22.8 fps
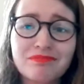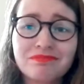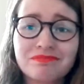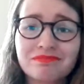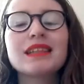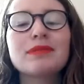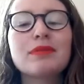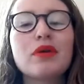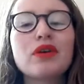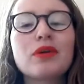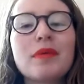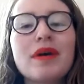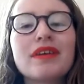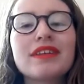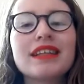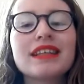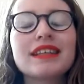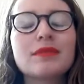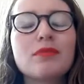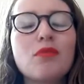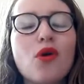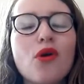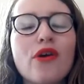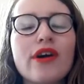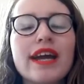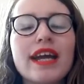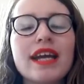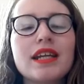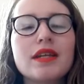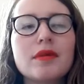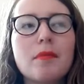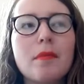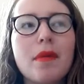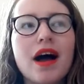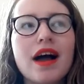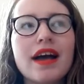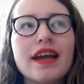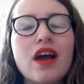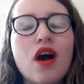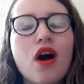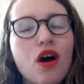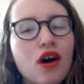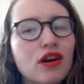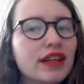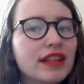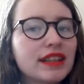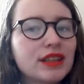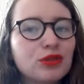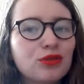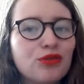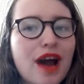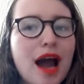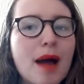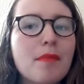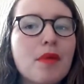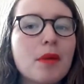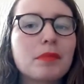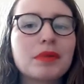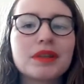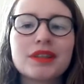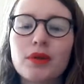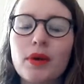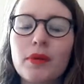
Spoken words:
I spoke about this more in my August wrap-up,